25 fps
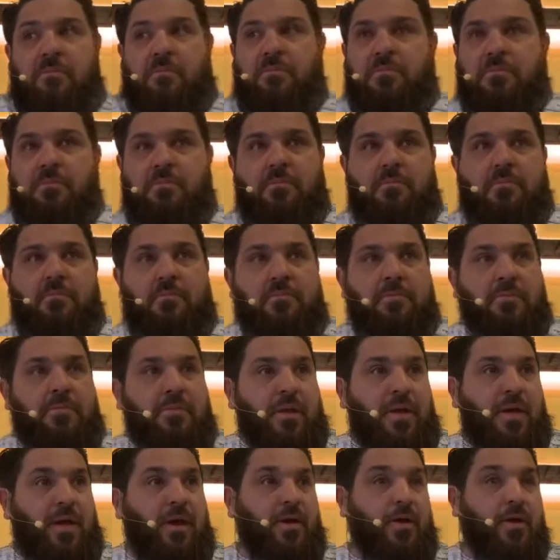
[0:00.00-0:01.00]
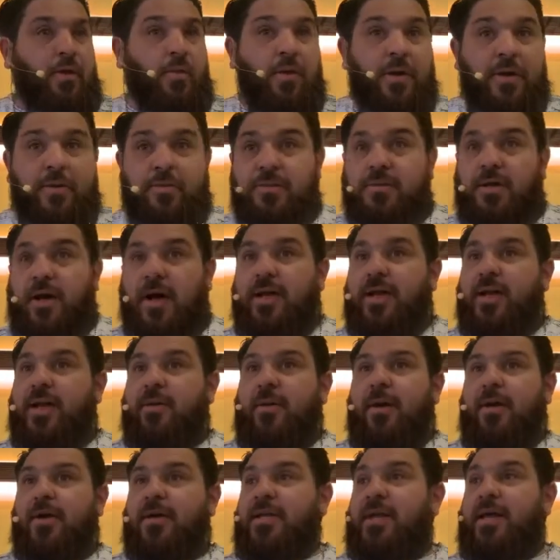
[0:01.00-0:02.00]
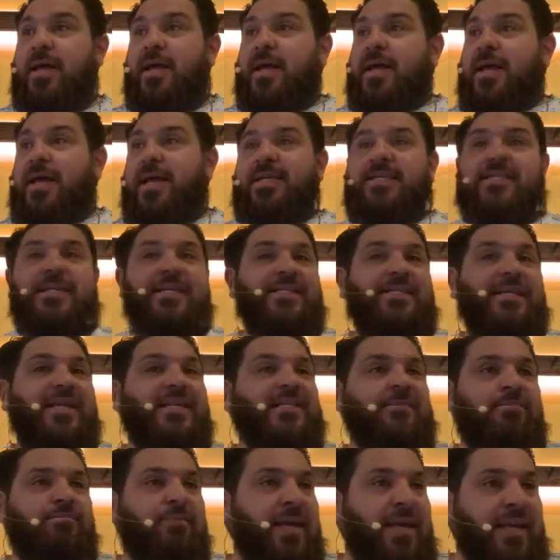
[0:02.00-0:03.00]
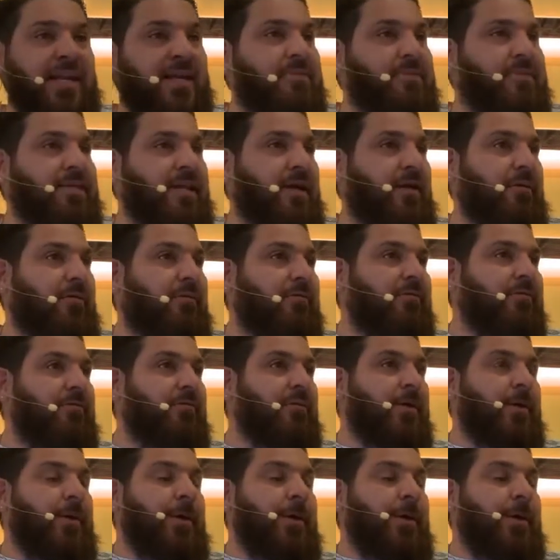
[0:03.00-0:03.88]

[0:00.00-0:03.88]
I don't know what he was talking about. He, did, he didn't explain himself.